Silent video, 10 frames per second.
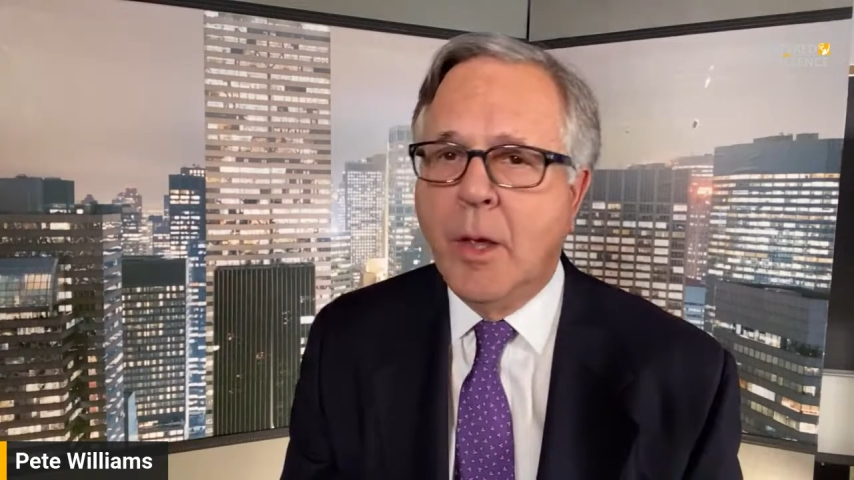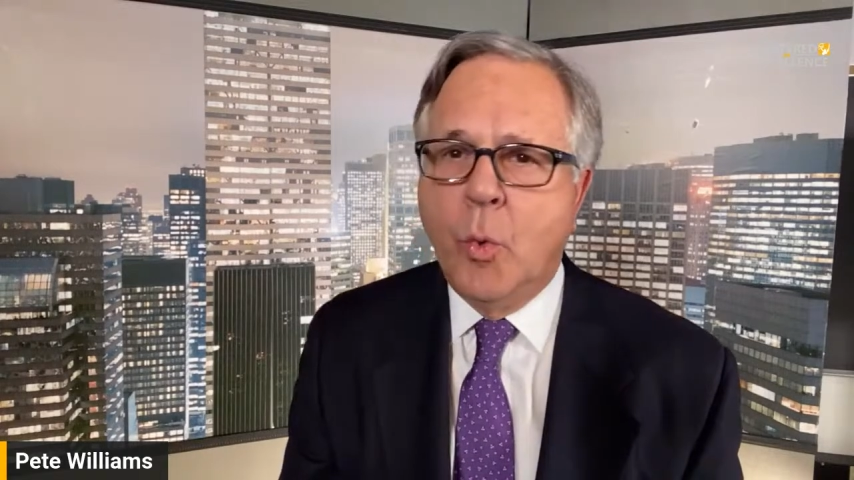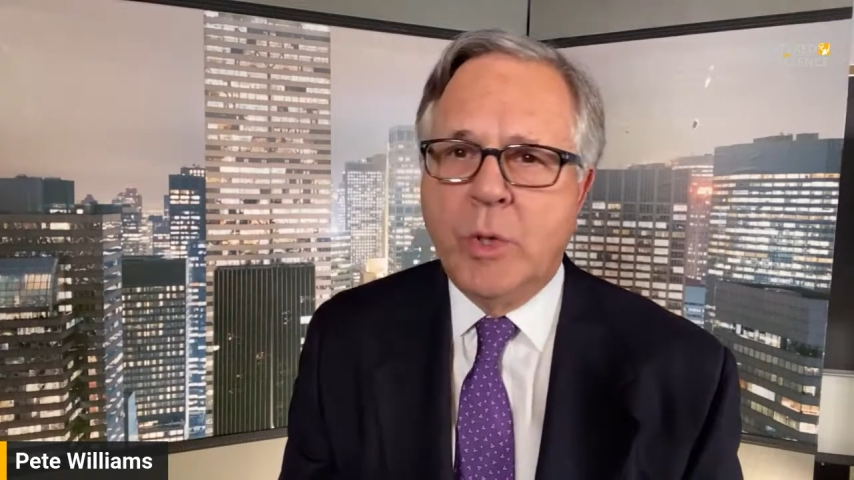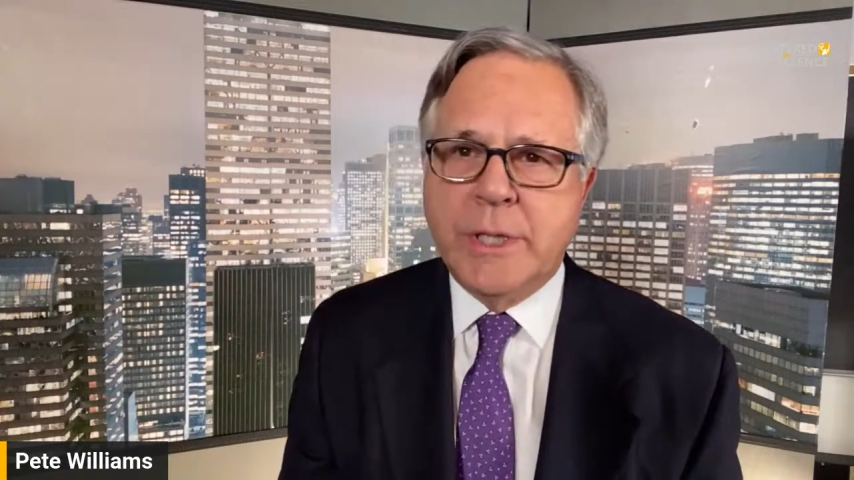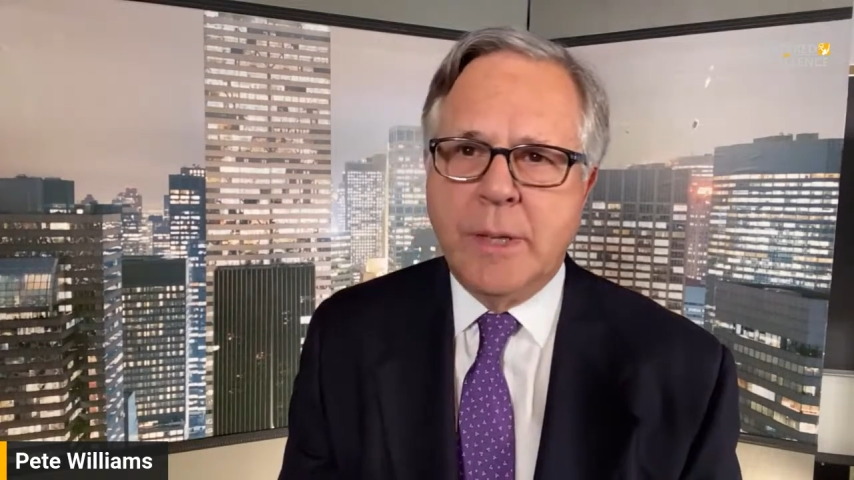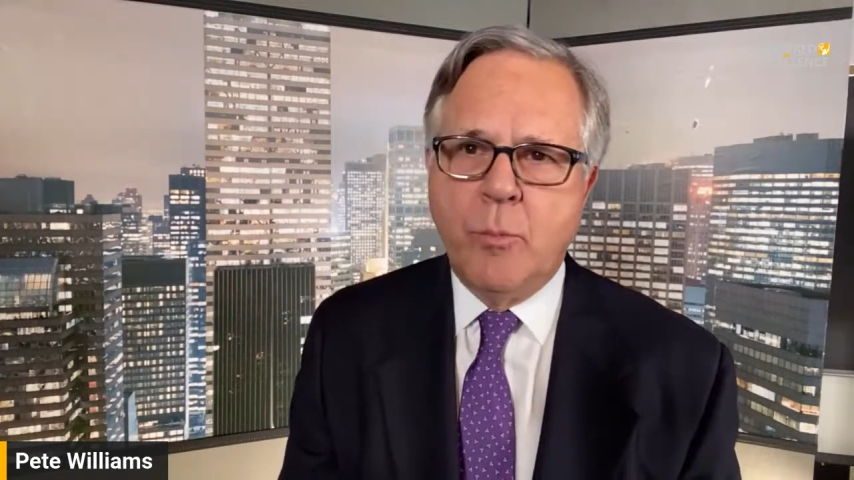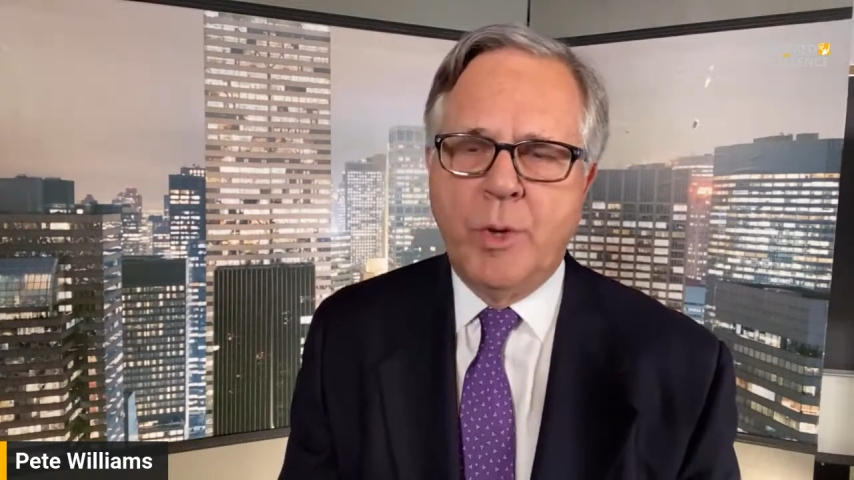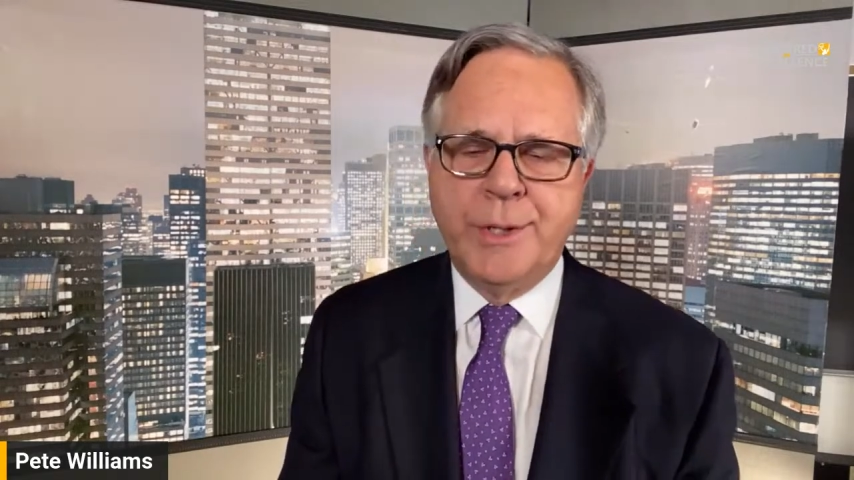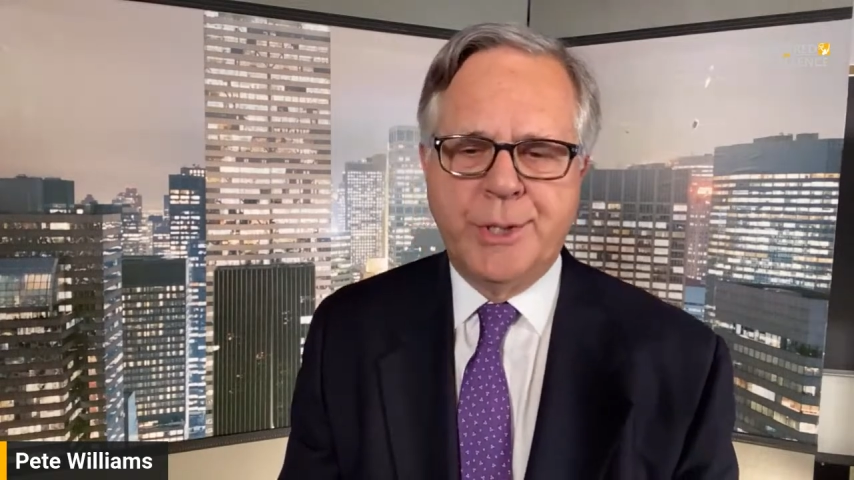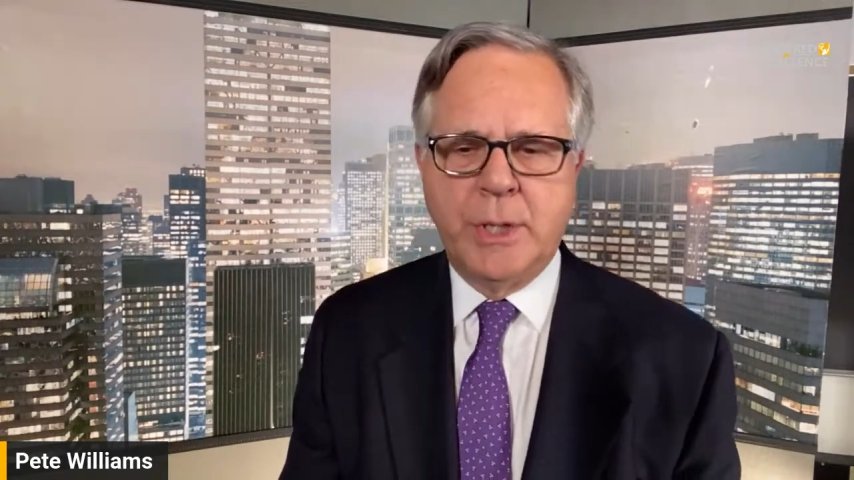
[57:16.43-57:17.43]
Well, Tim
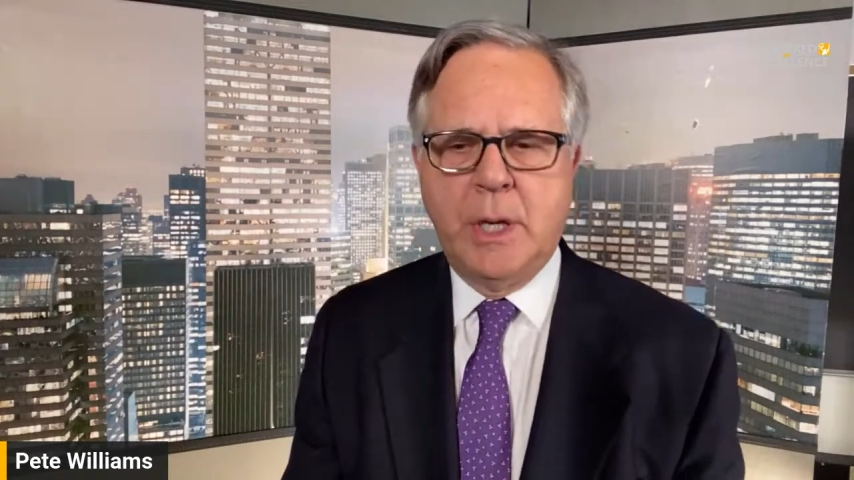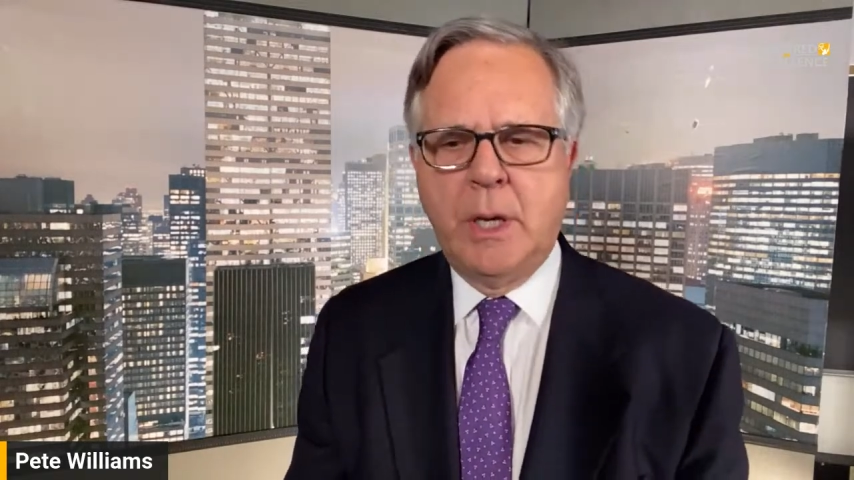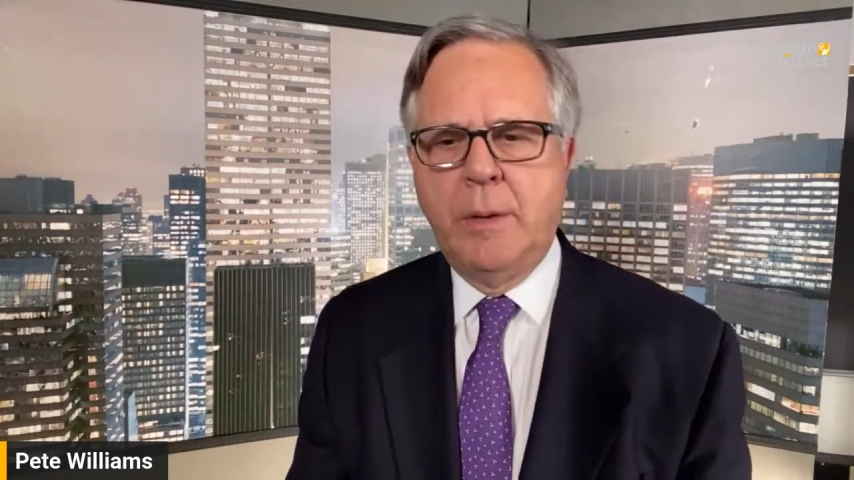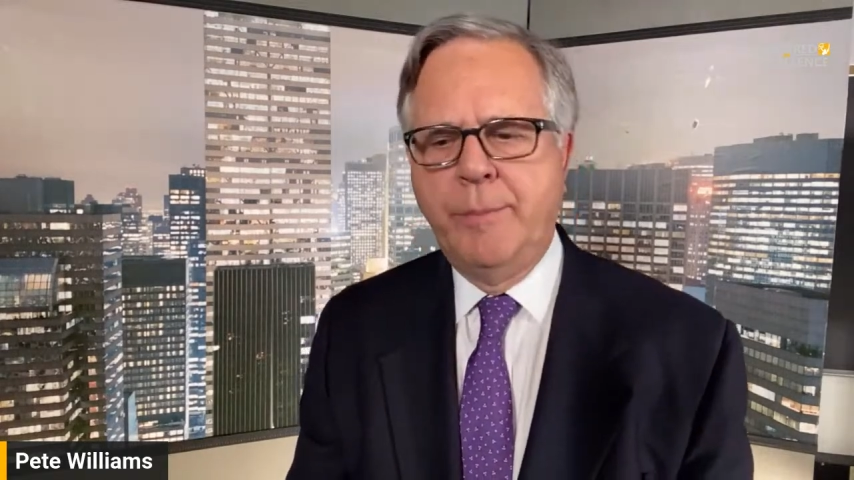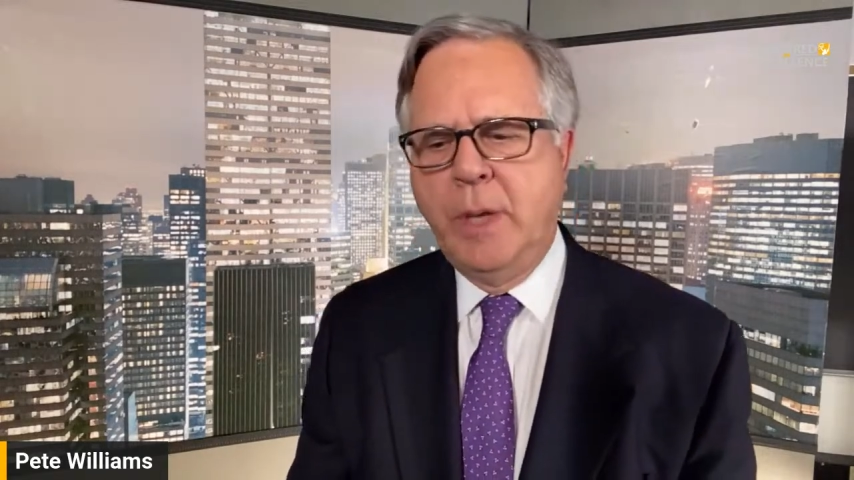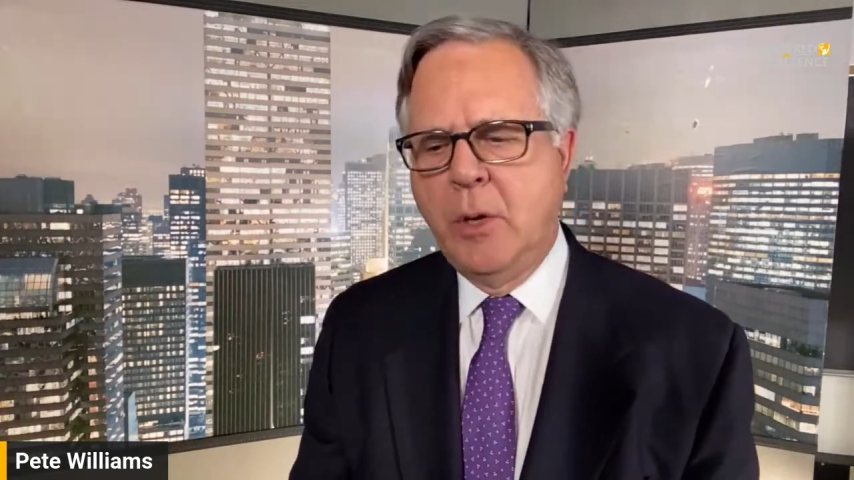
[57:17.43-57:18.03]
was, all